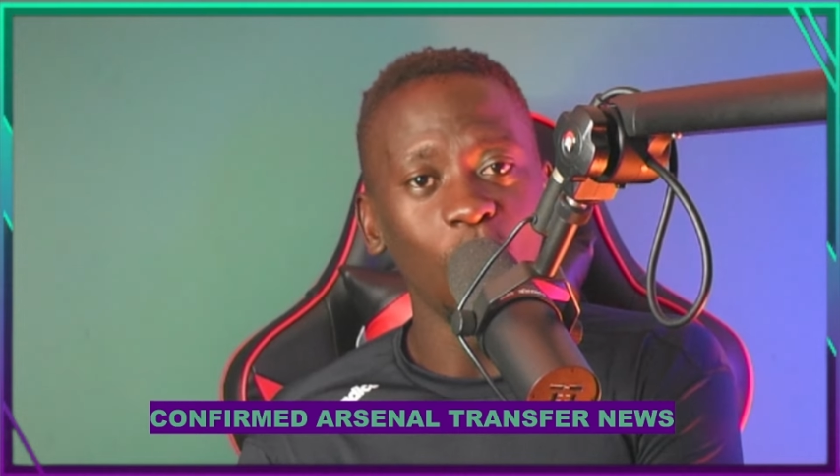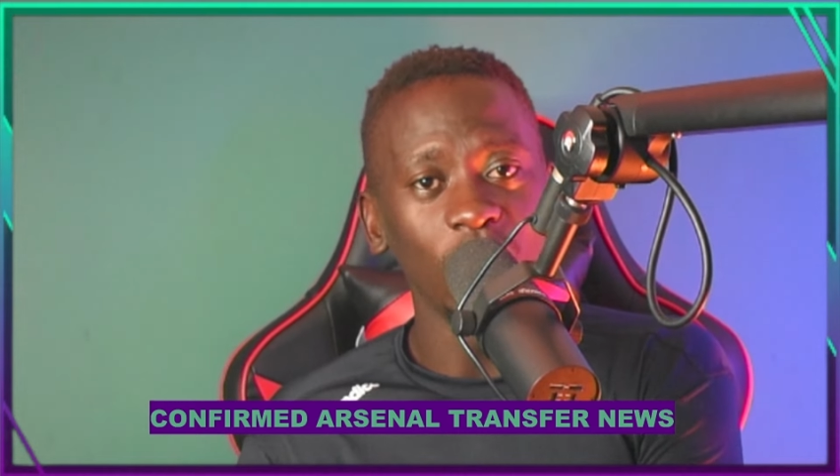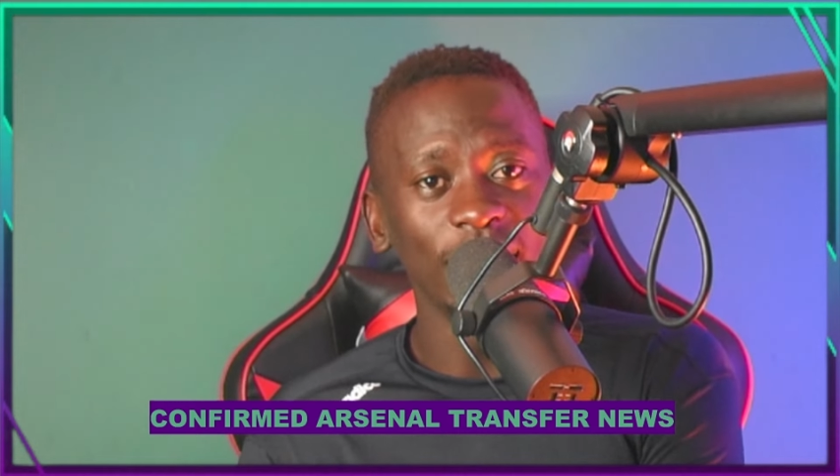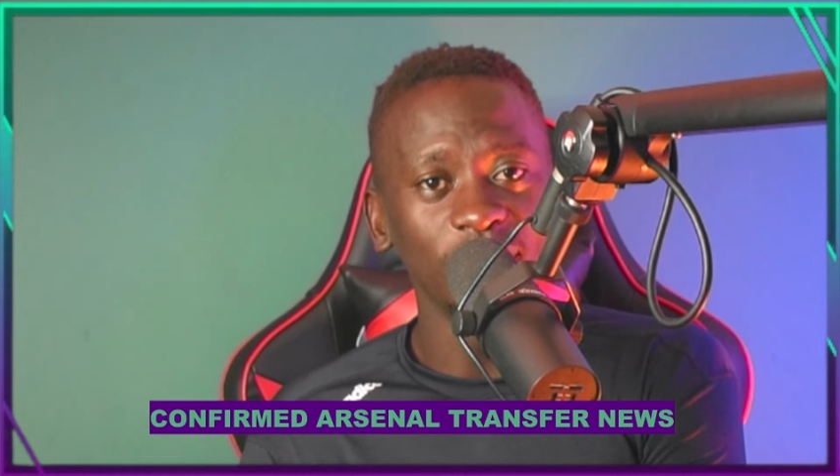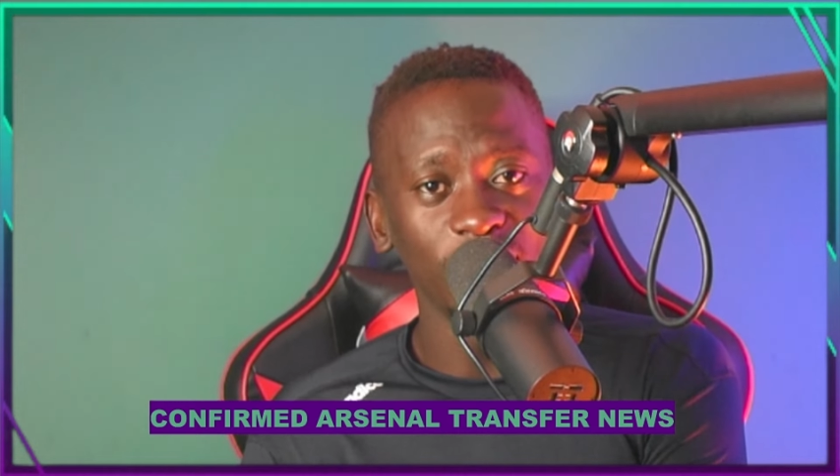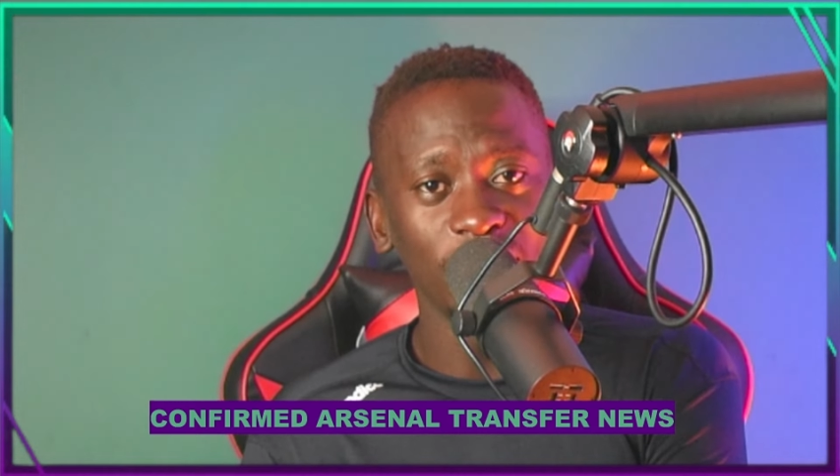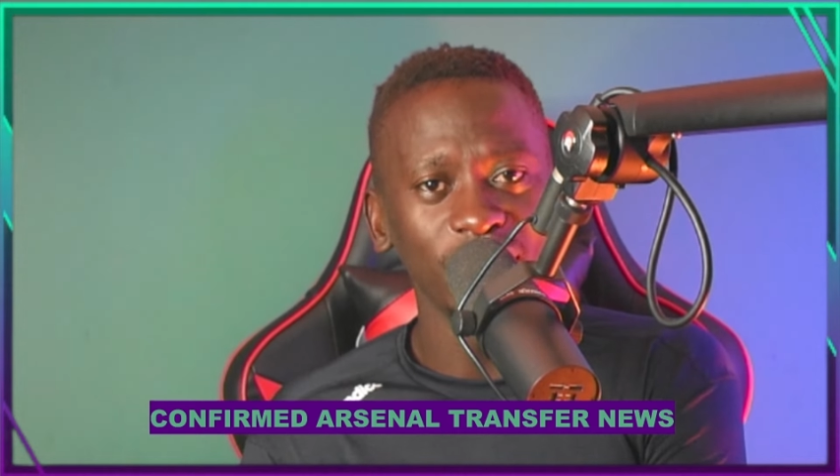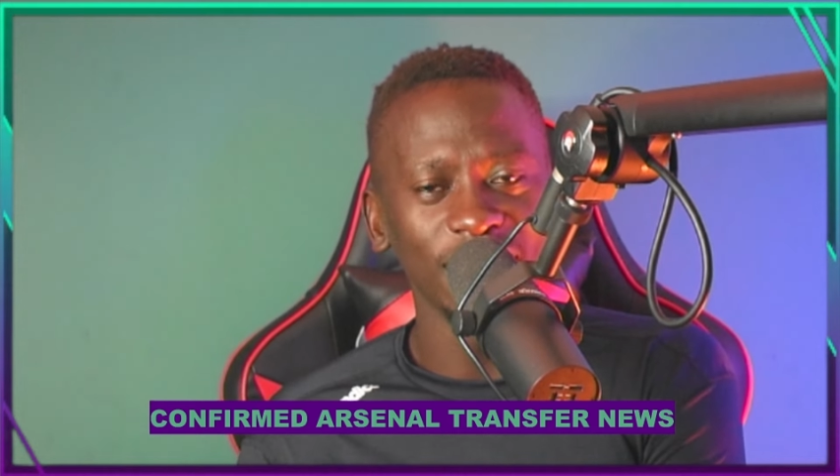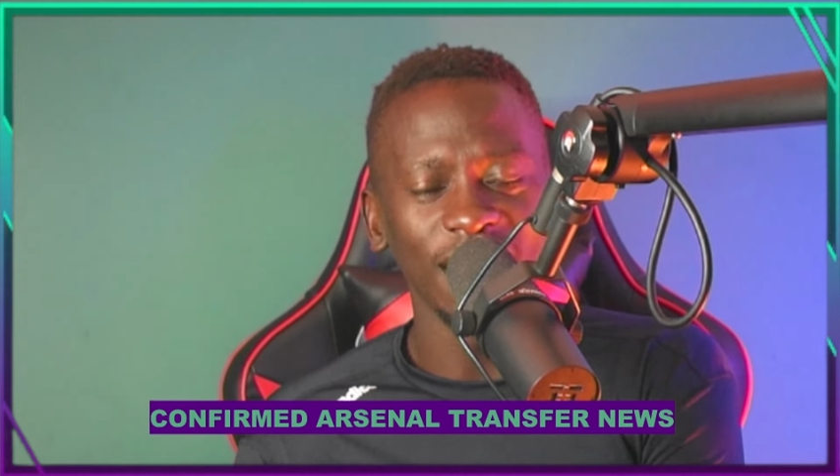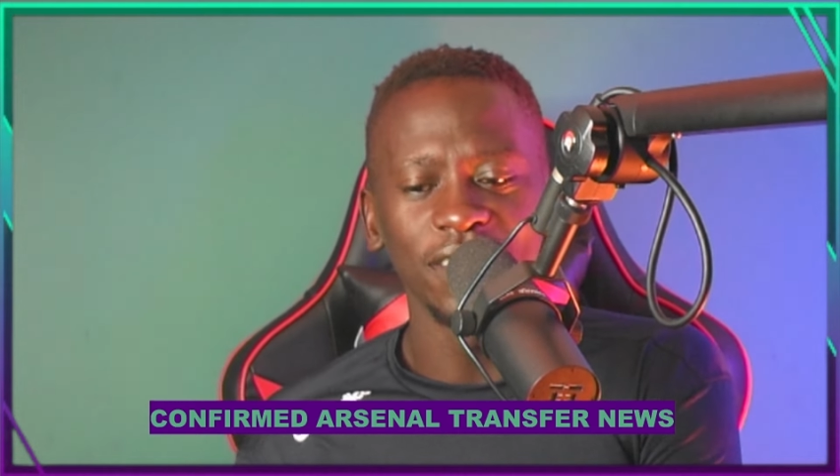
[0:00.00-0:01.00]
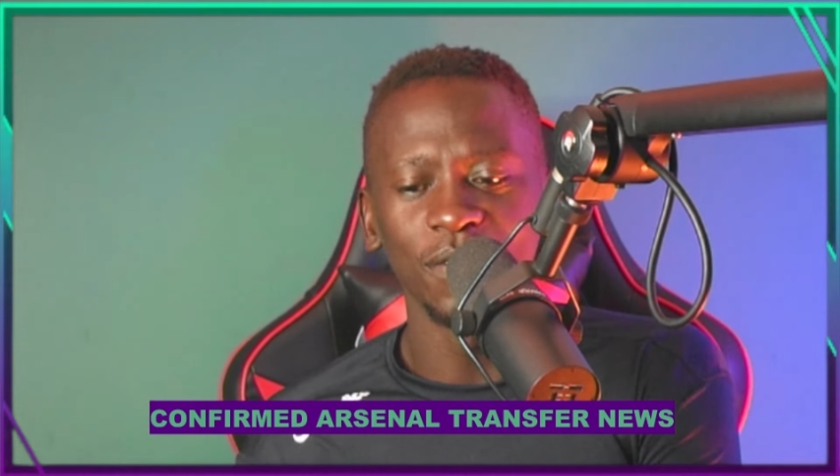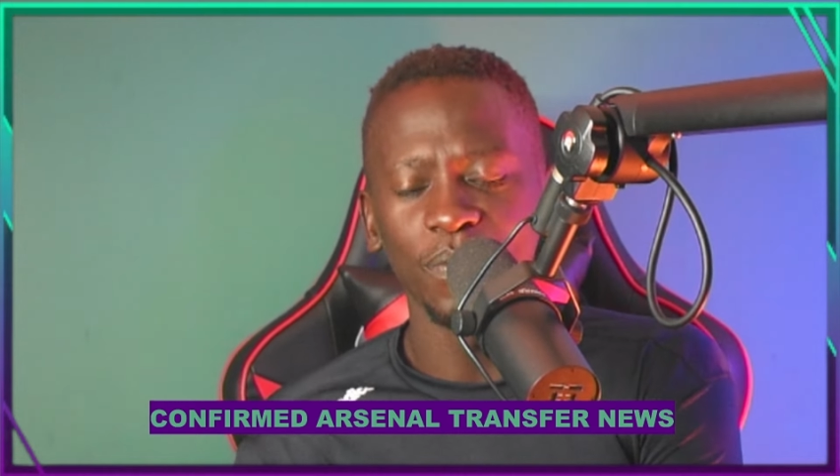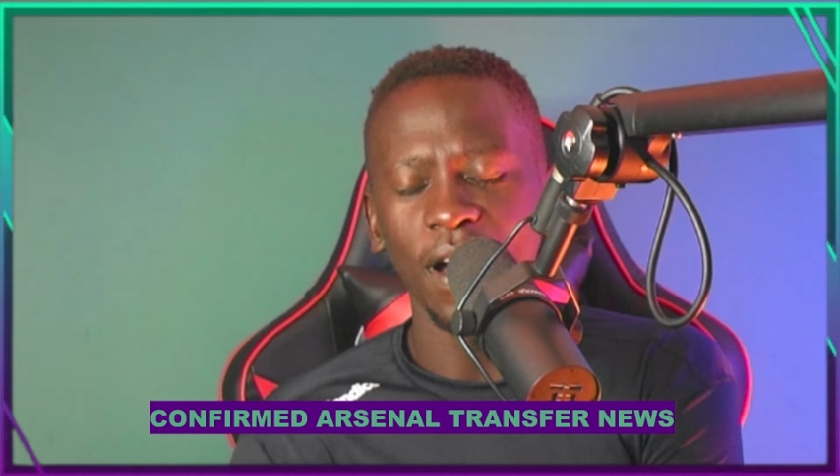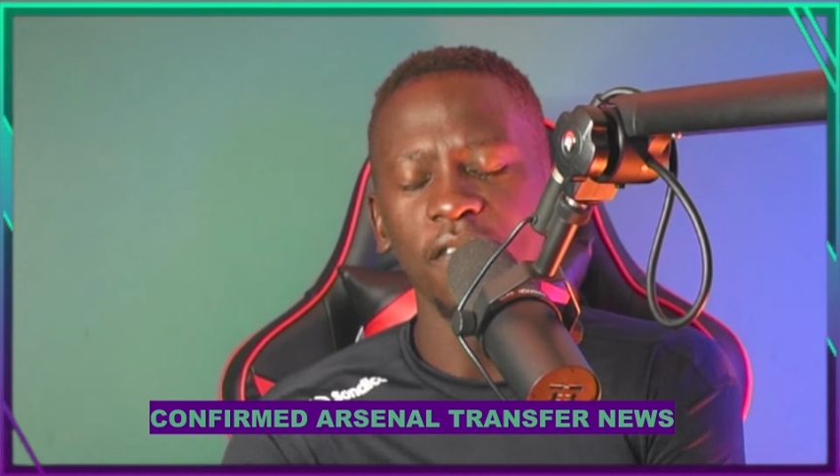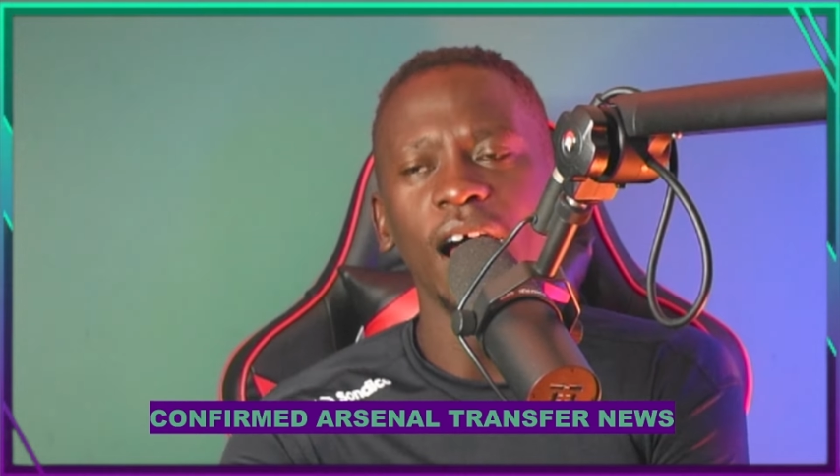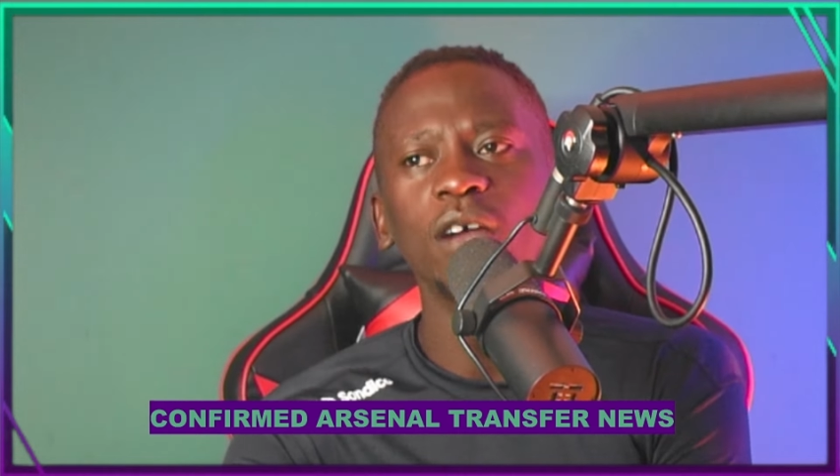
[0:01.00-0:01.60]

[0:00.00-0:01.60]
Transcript: £300,000.